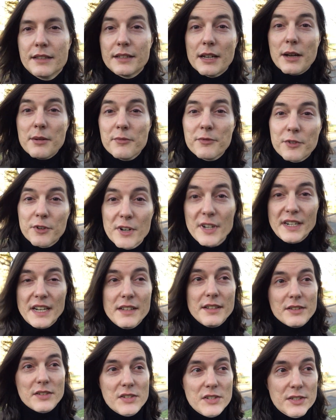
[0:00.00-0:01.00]
Time for
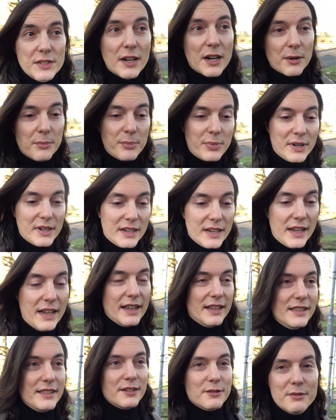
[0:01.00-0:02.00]
another stop
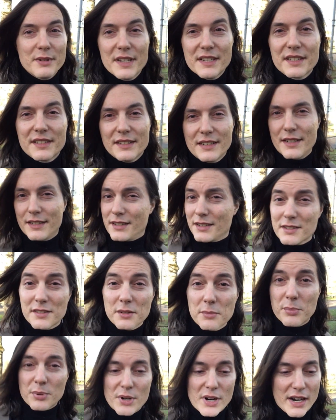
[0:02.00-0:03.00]
and the reason is a
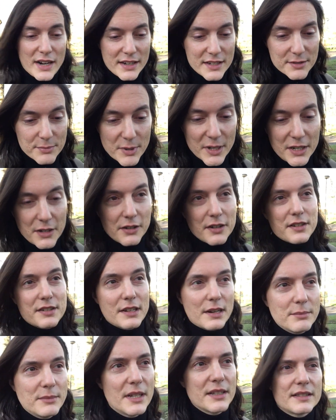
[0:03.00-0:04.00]
surprise
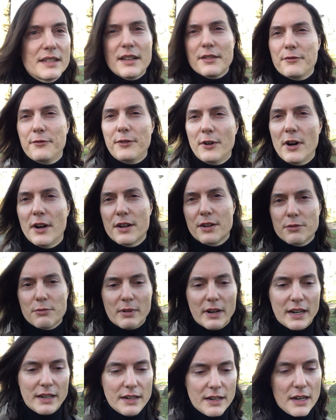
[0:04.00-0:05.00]
because I'm not that far
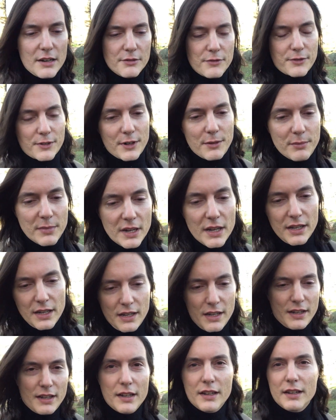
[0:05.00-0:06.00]
away now from
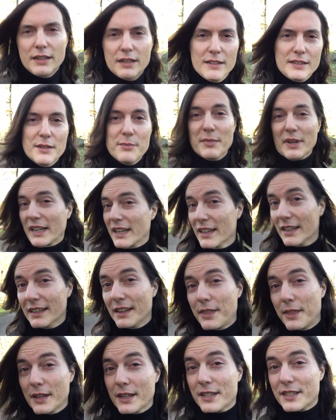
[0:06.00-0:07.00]
the
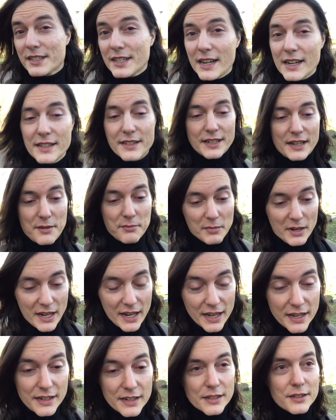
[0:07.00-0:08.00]
megalithic site I'm
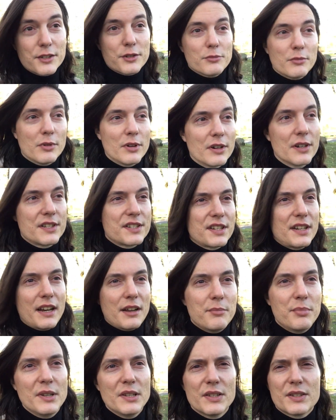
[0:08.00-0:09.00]
heading towards and
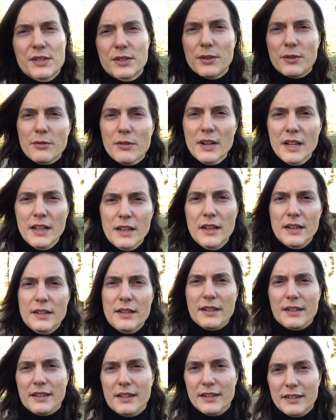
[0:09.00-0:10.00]
I've been so
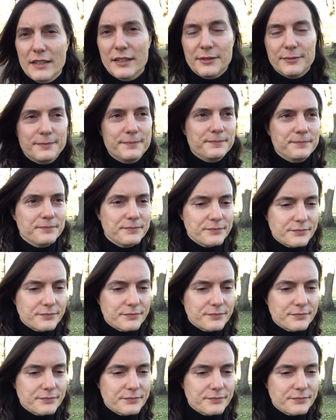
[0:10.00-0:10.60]
um,